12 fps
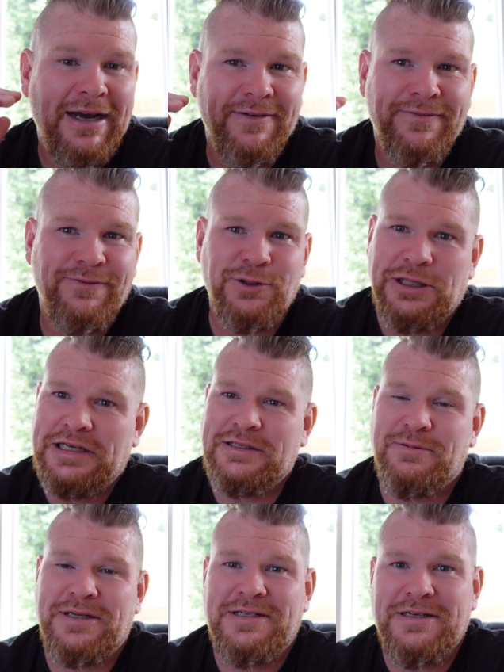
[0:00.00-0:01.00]
Fully
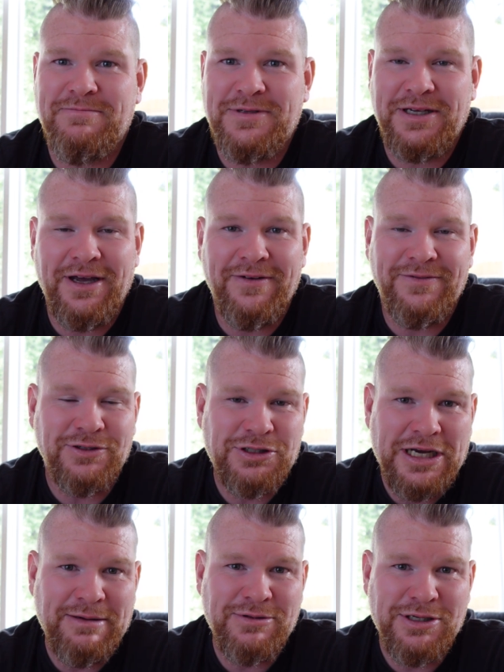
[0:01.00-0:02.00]
expect him to go for a
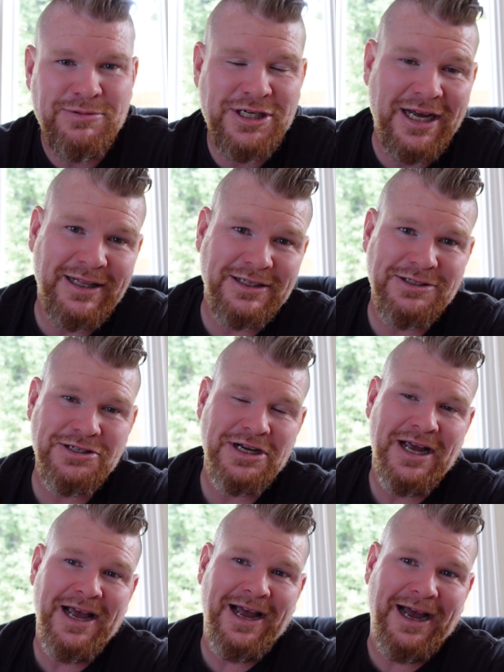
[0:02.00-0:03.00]
championship challenge.
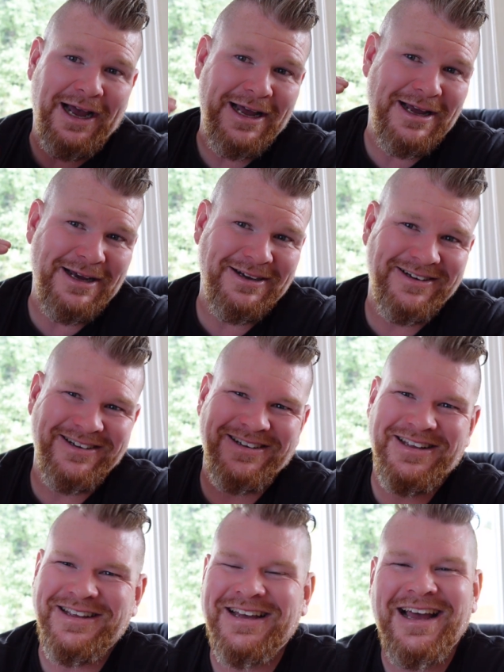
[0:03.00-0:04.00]

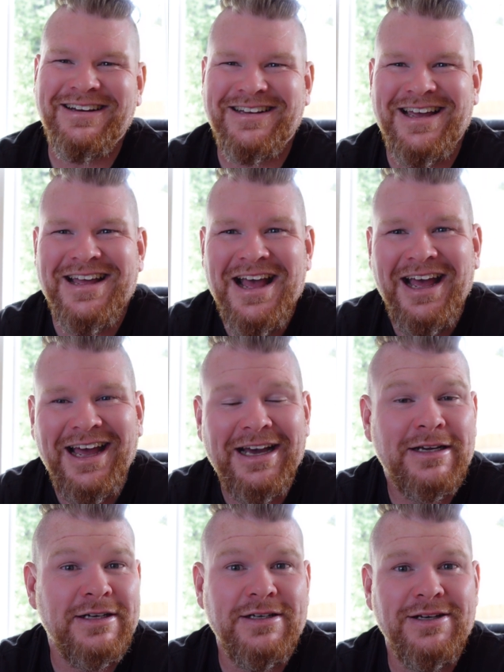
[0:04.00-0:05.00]
How
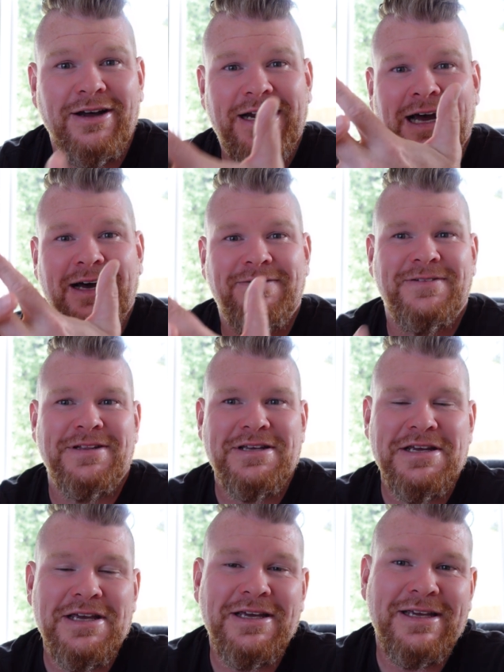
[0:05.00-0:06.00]
can you not, after the
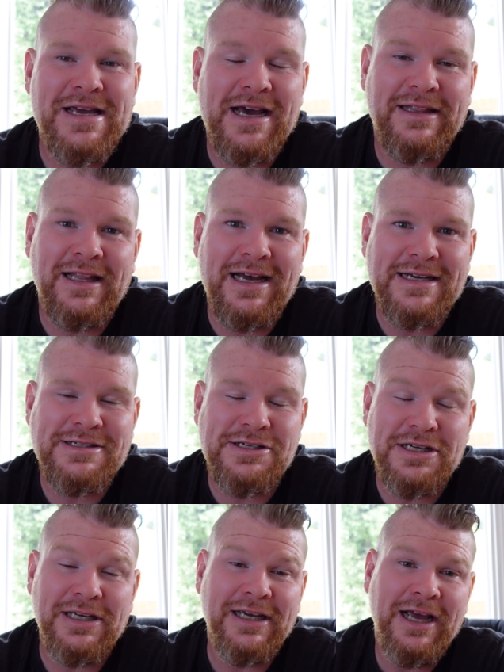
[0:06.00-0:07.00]
year he had last
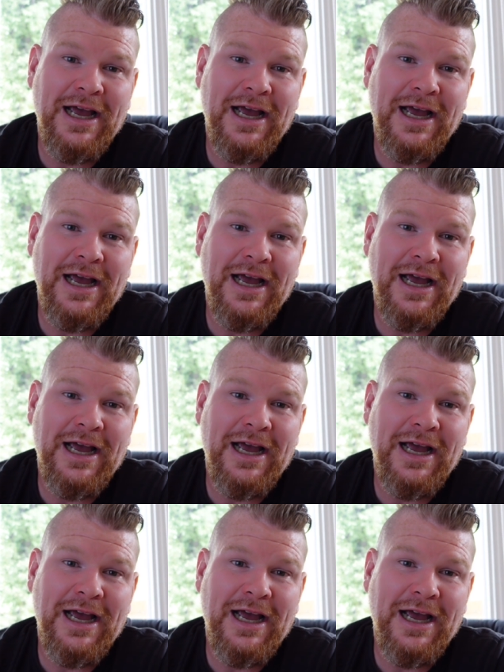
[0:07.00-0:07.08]
year?